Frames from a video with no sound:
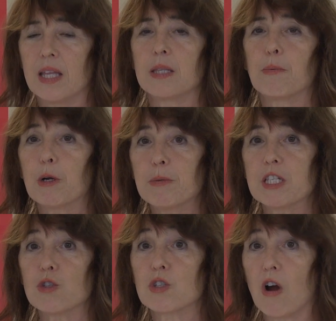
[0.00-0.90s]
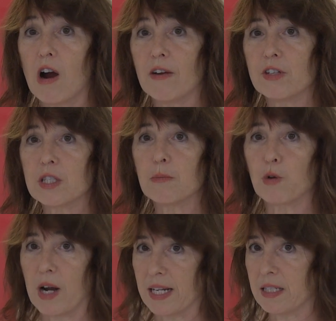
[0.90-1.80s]
The purpose is to harvest the
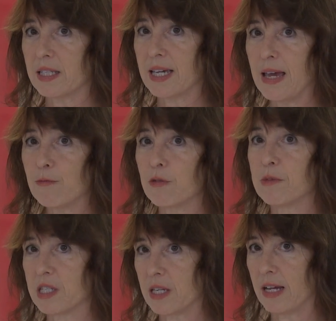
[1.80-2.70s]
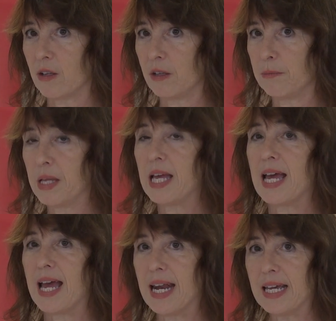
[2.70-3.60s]
products that came from the cycle,
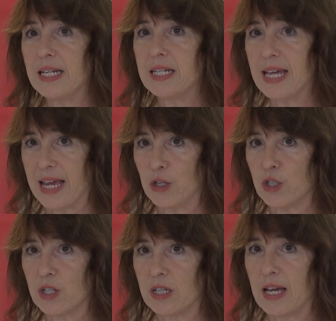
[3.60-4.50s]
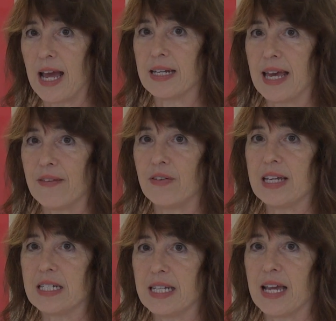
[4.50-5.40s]
NADH and
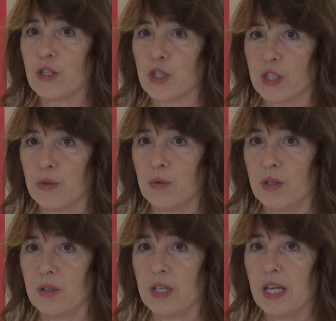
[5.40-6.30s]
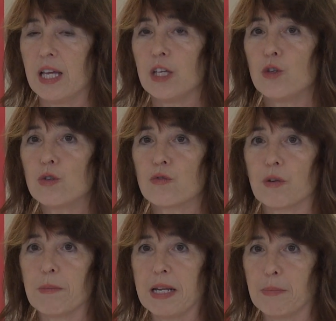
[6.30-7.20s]
FADH2, used
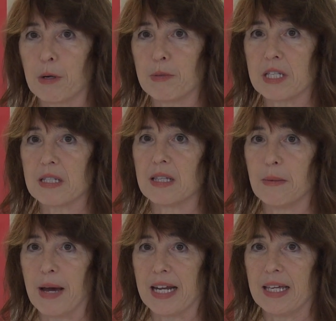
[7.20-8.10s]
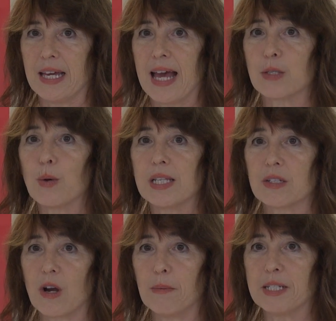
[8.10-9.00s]
for many purposes in the body, as well as
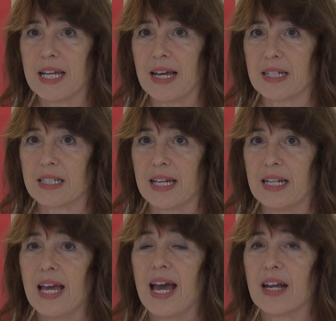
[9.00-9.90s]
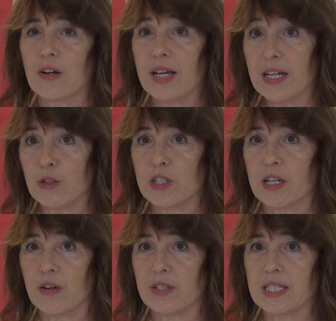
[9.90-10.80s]
carbon dioxide and our energy
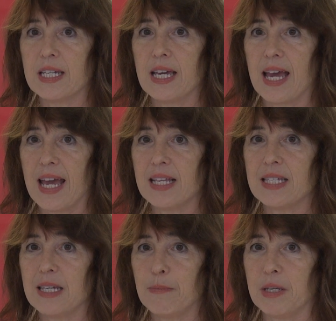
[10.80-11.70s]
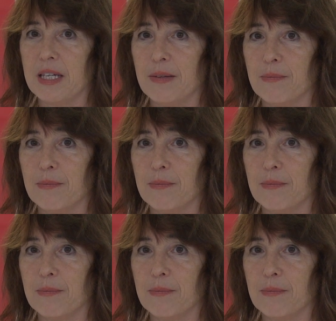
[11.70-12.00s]
currency, ATP.